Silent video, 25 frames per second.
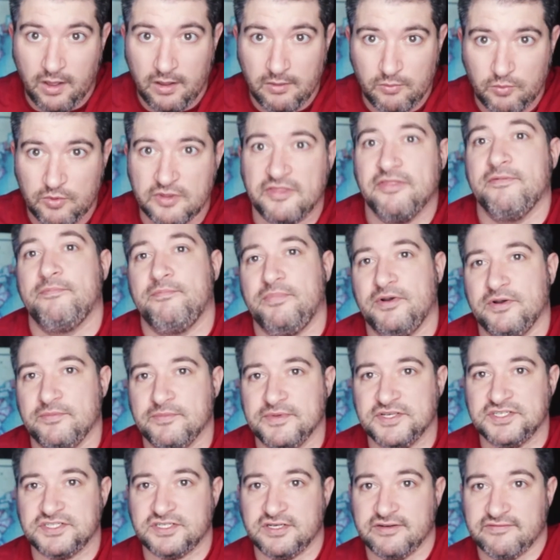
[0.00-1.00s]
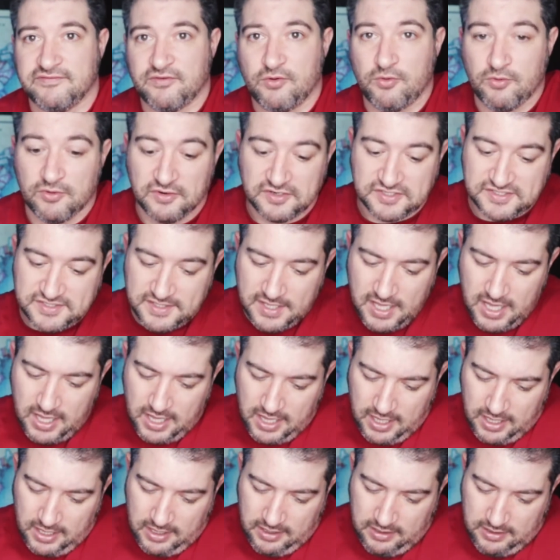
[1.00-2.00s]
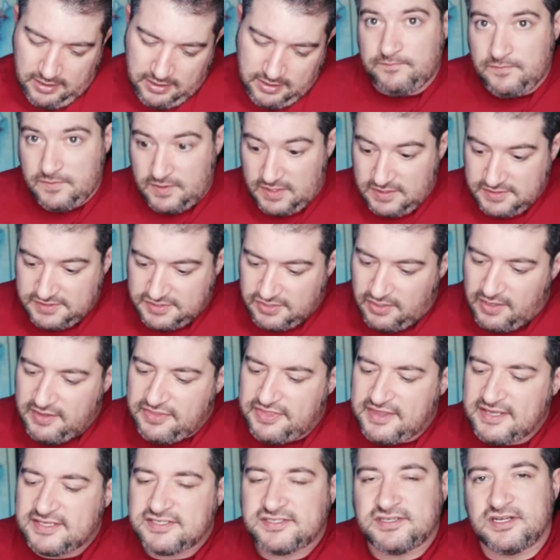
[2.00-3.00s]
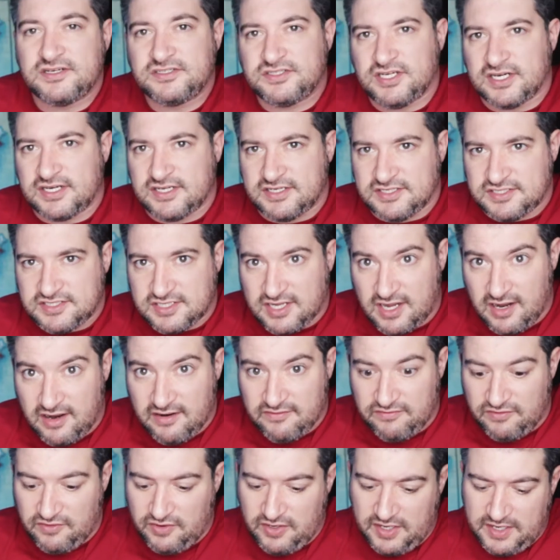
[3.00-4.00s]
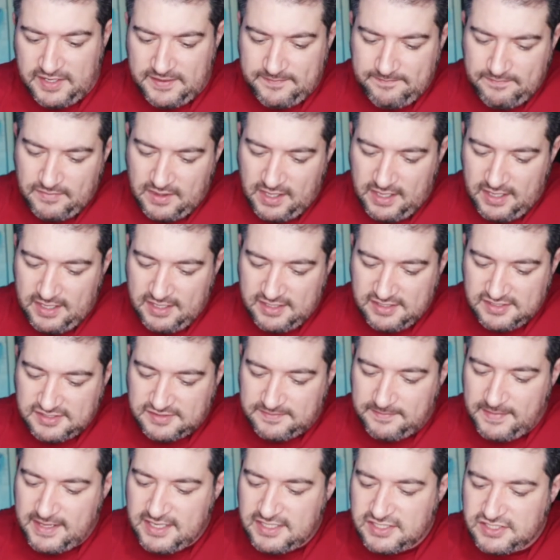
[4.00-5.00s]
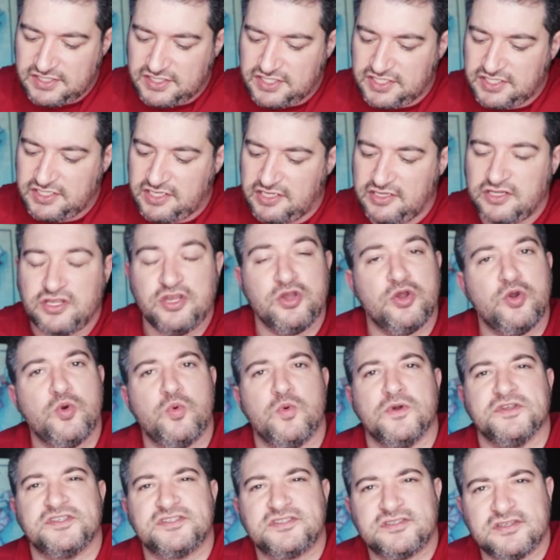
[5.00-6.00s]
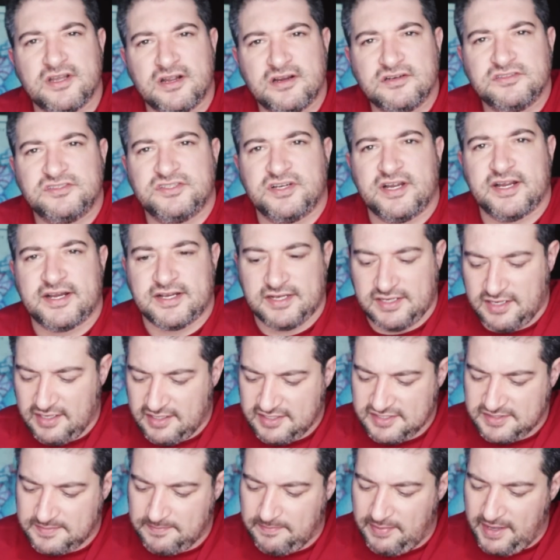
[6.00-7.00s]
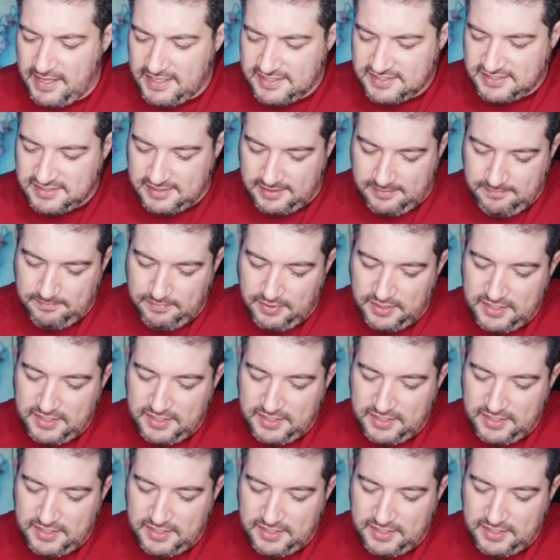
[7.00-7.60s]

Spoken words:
with permission, of course. So I think Star Trek Discovery is managing to do what Star Trek does best.